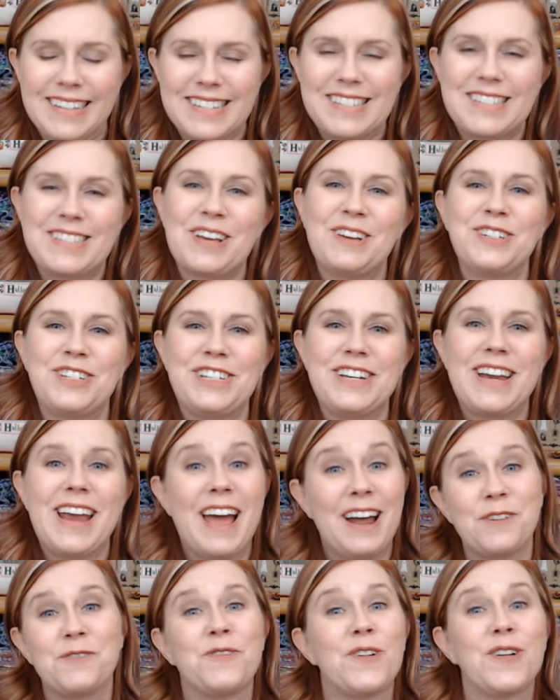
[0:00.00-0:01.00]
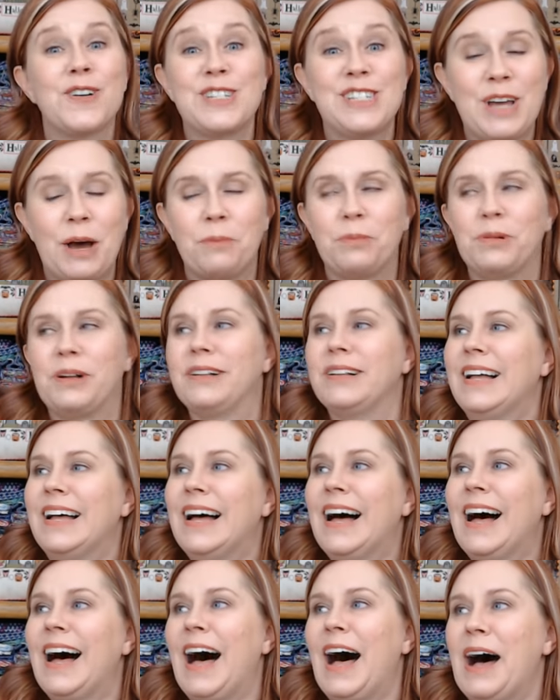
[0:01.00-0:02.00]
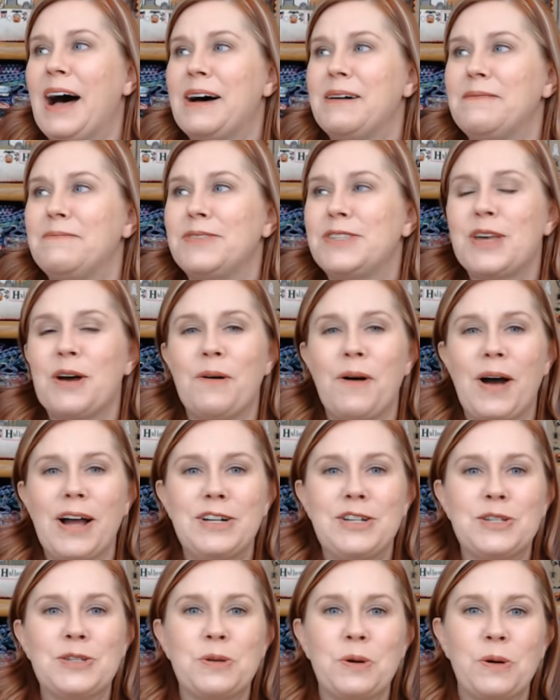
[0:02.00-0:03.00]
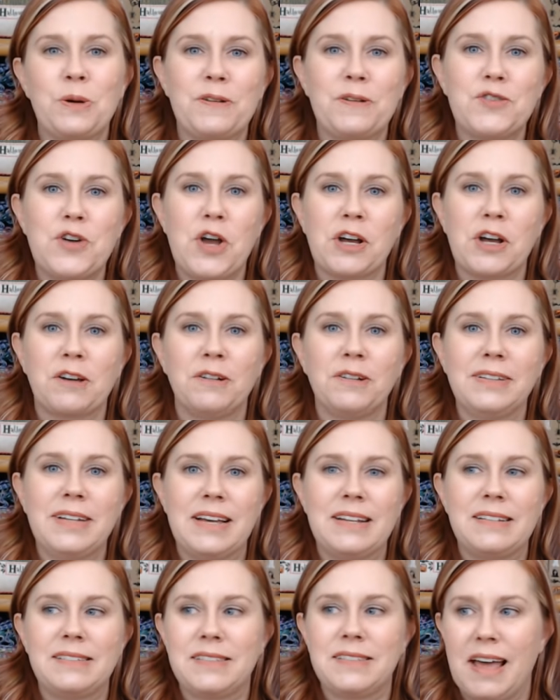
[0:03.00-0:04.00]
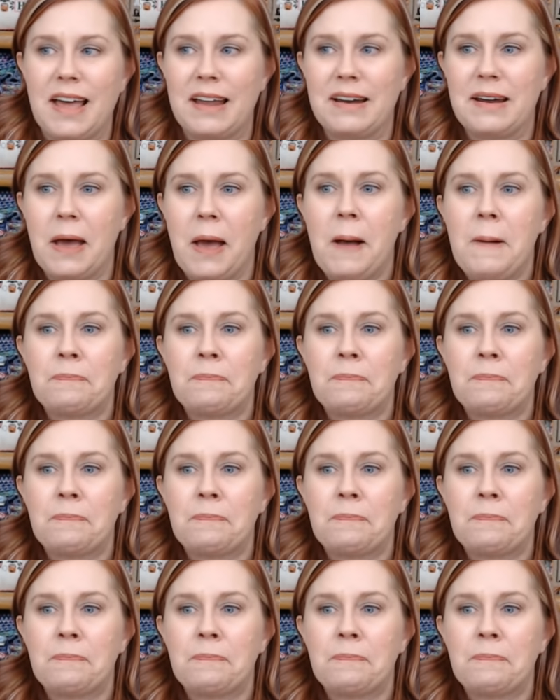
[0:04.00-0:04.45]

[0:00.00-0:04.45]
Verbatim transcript: So she had her first double. Um, so I just sort of chuckled and said,